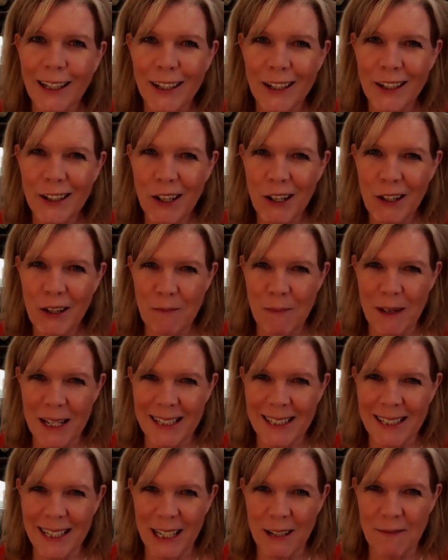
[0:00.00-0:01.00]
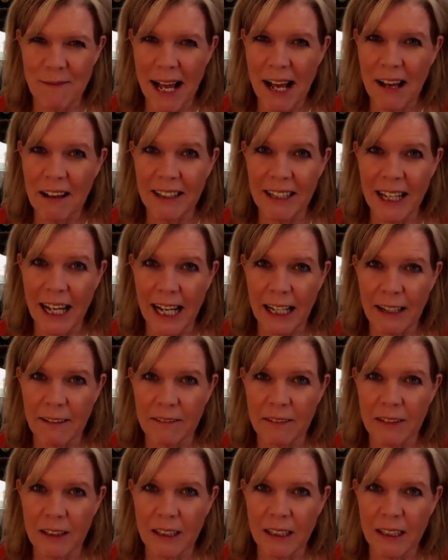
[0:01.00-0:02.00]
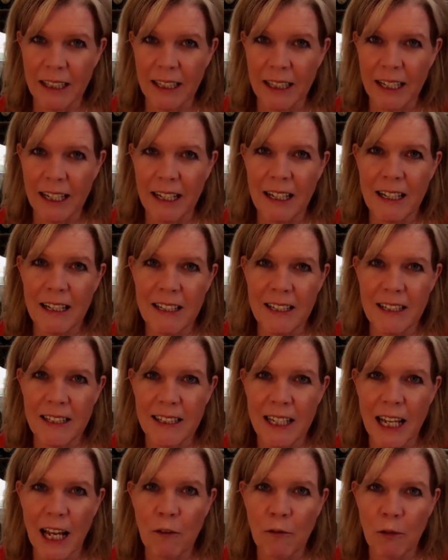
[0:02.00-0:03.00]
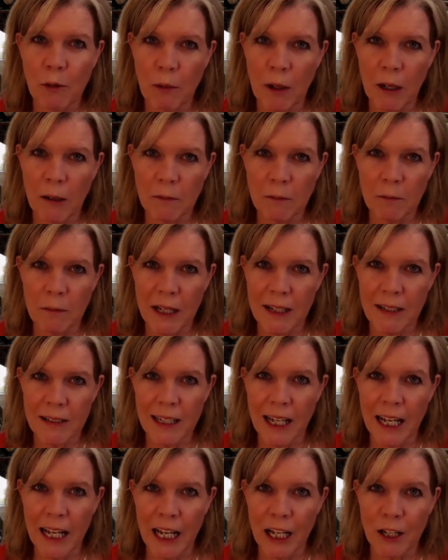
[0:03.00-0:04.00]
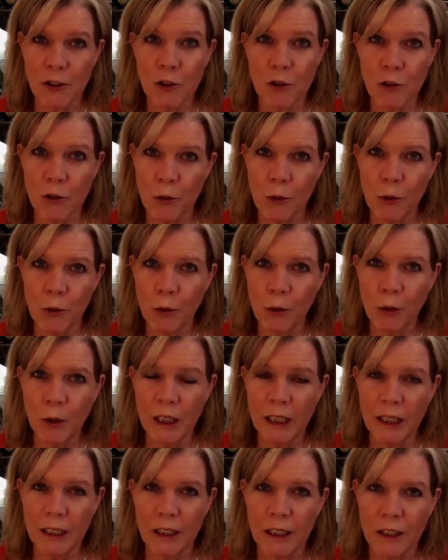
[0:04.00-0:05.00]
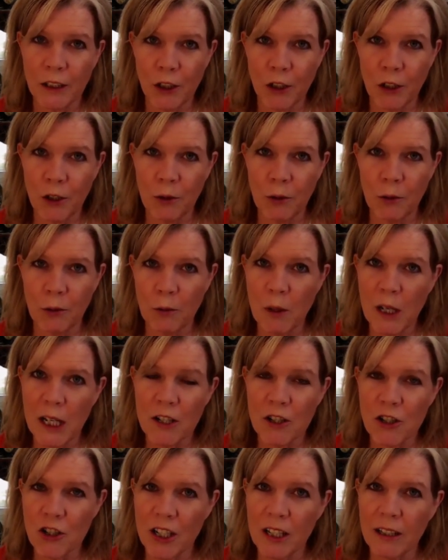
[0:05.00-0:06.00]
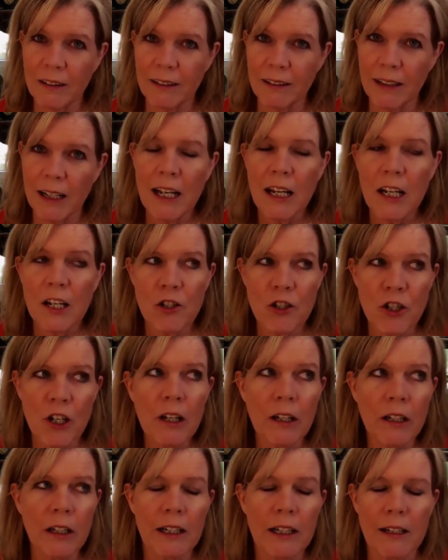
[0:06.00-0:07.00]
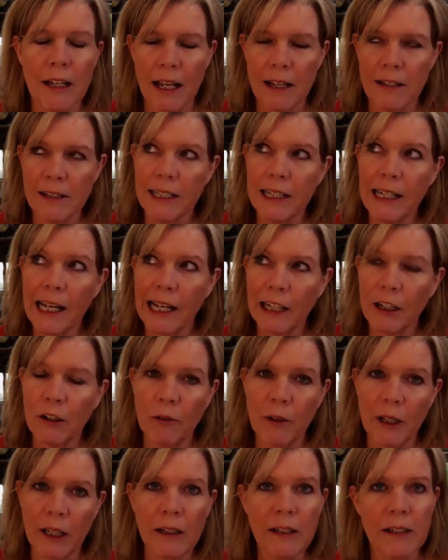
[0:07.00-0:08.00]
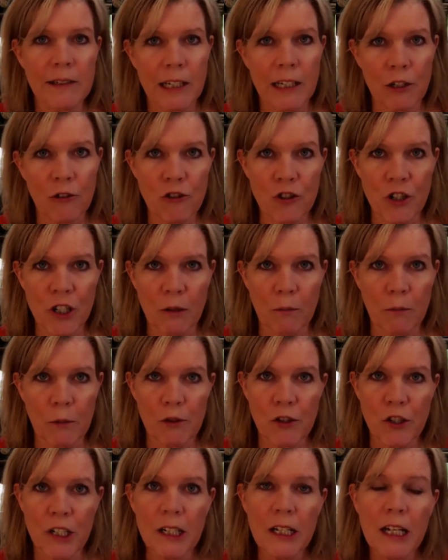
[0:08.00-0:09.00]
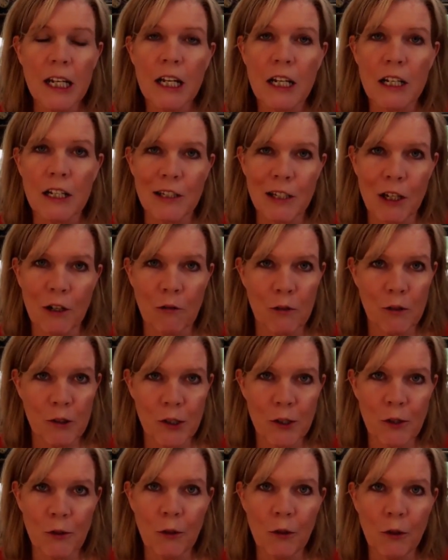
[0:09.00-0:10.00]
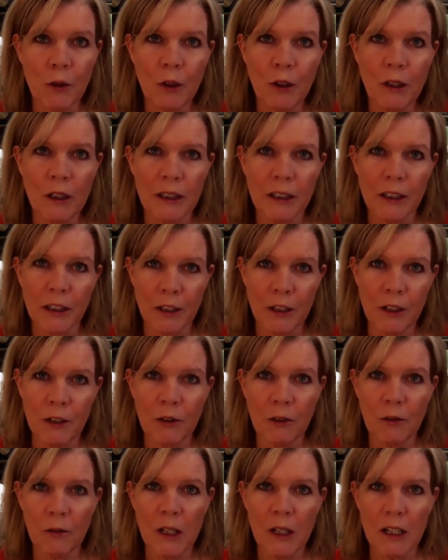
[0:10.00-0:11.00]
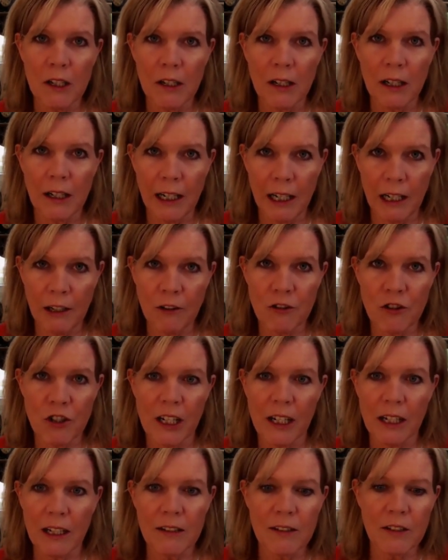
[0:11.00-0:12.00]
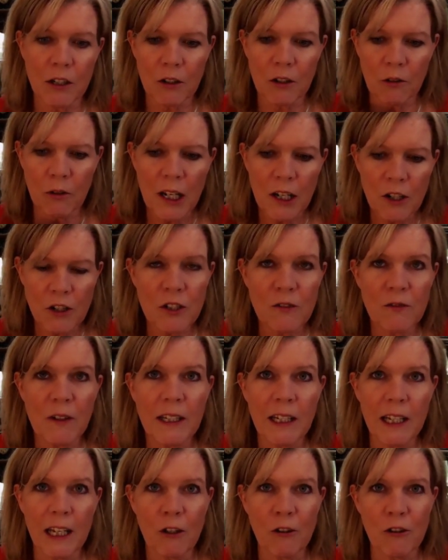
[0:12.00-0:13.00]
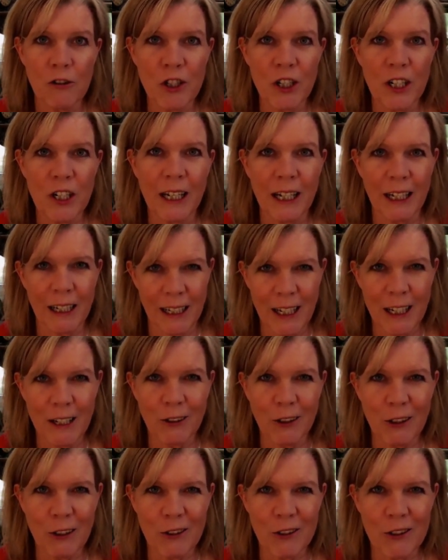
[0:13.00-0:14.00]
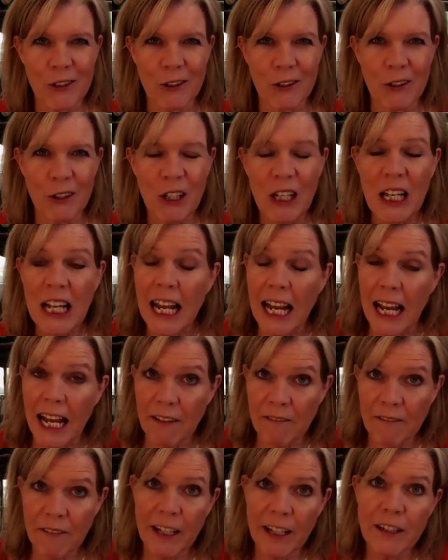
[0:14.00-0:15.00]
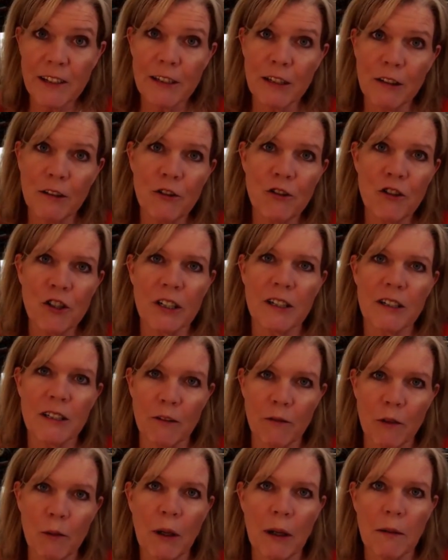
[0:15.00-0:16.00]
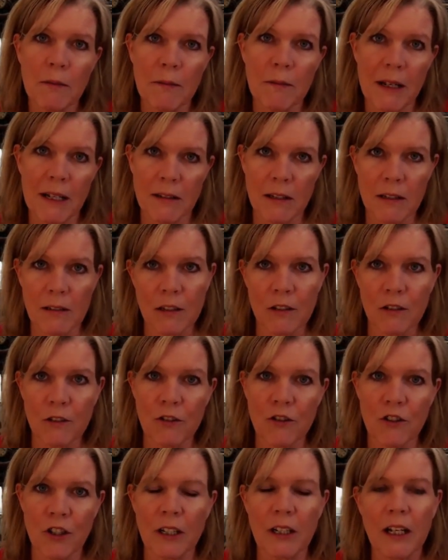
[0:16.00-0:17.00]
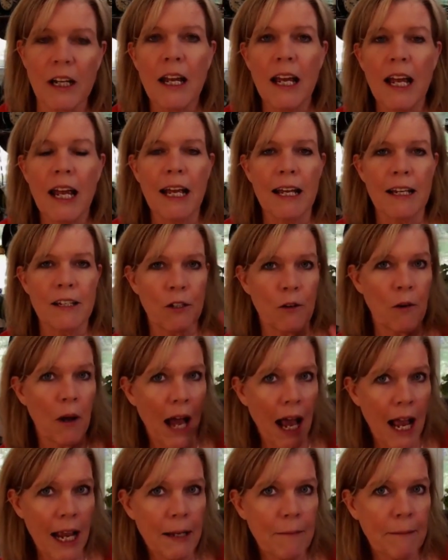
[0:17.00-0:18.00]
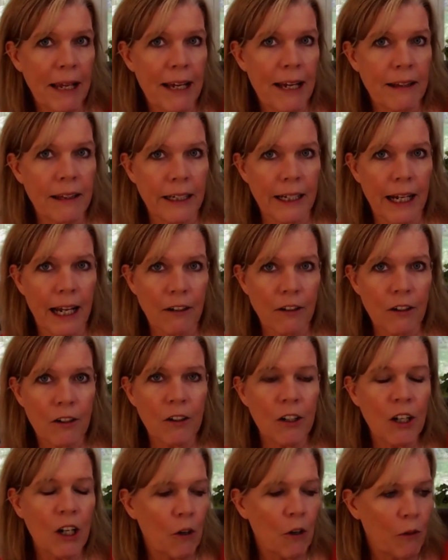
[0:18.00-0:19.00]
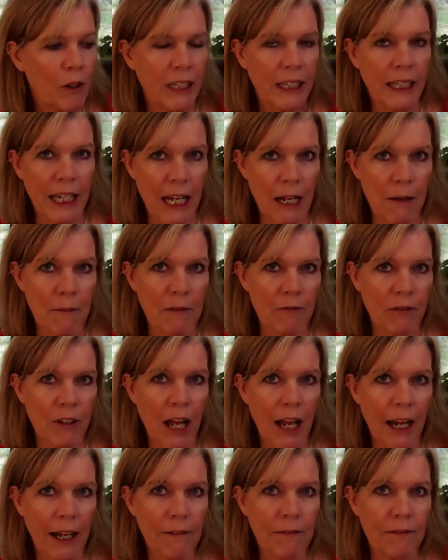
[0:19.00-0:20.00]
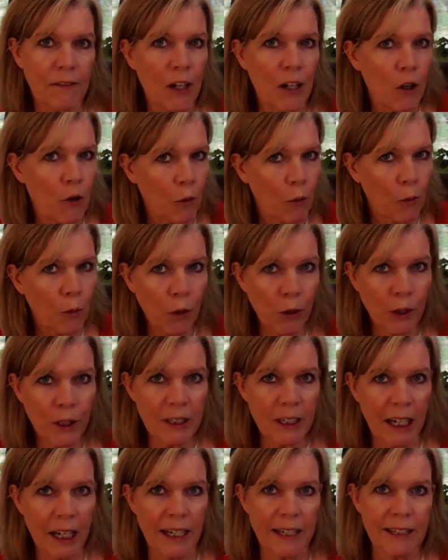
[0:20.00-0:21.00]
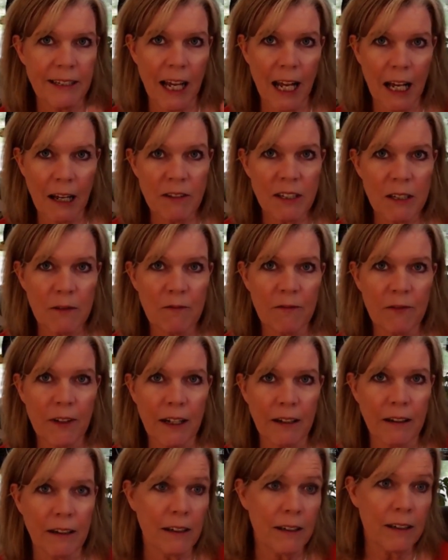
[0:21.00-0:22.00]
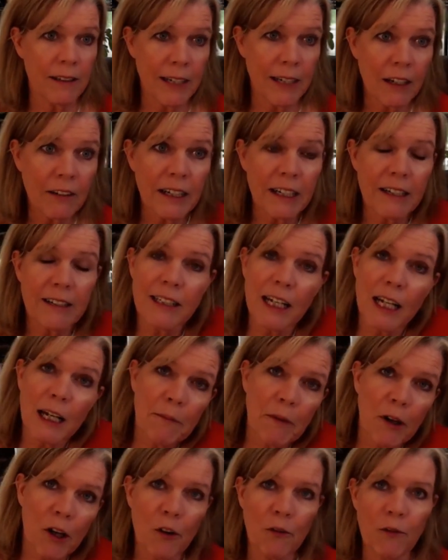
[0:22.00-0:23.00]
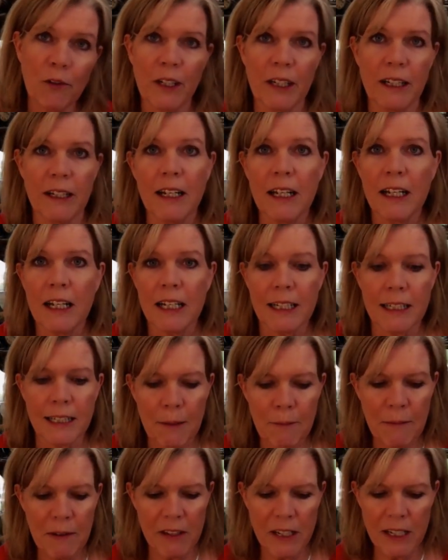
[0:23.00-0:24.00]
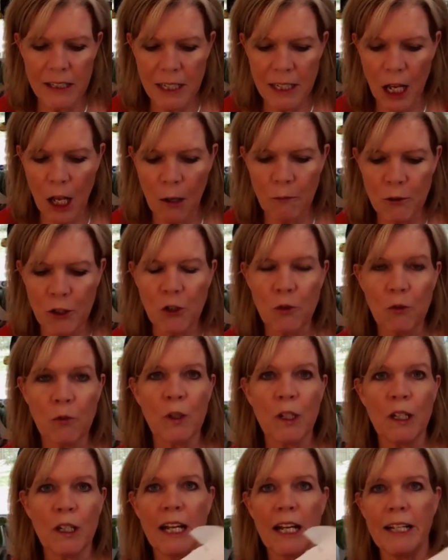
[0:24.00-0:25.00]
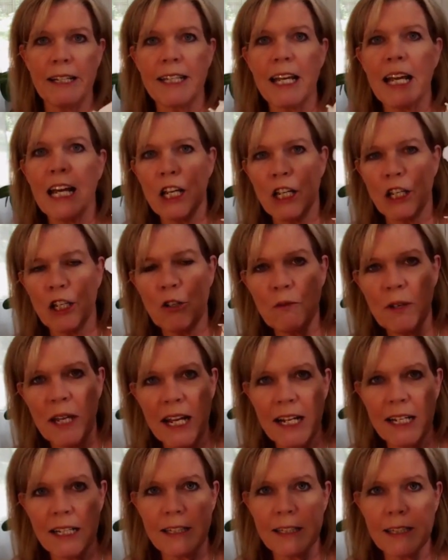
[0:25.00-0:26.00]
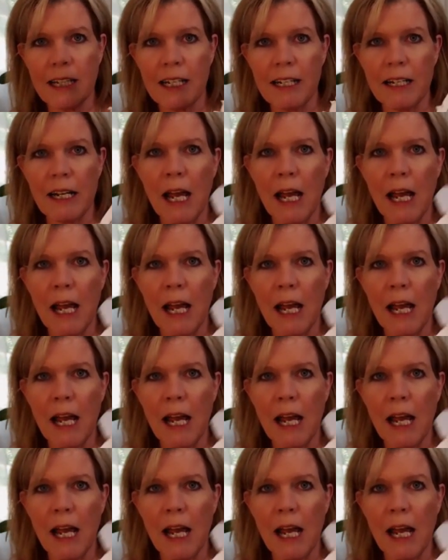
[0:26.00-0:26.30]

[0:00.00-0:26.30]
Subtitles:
You know, the best thing about life is every problem has a soul. You shun. Shun, Tion, is energy in motion. So soul, you, energy. So just find the energy and heal your soul and find the solution because every problem has a solution. So I am Kathleen Nacker with the Game of Life. Roll the dice, have some fun. And until next time, hopefully some of this helped you realize you can stand